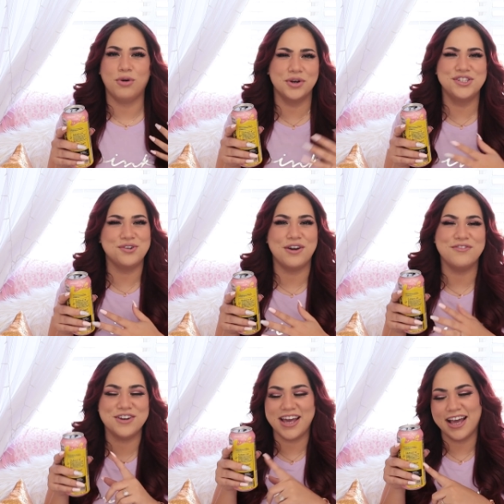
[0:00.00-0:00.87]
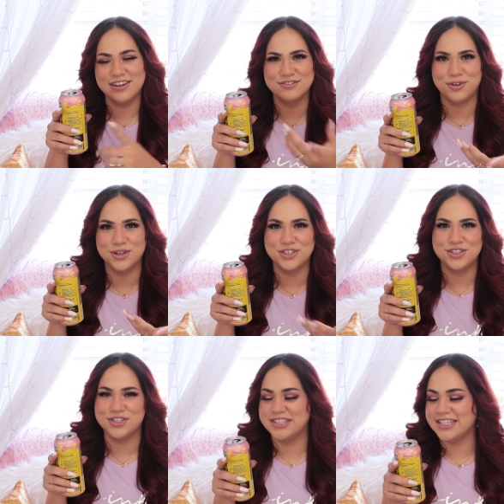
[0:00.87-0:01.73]
forward to every day. I look forward
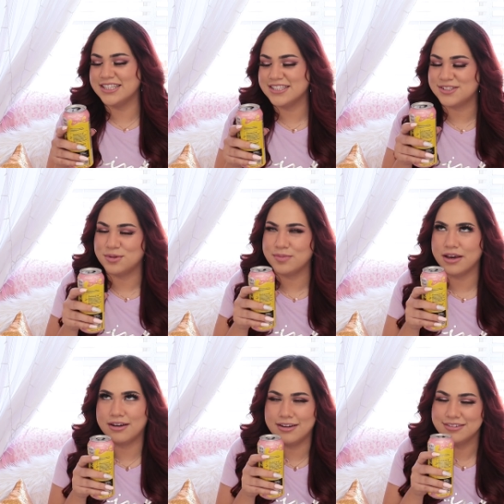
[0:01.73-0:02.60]
to drinking this. So I'm like,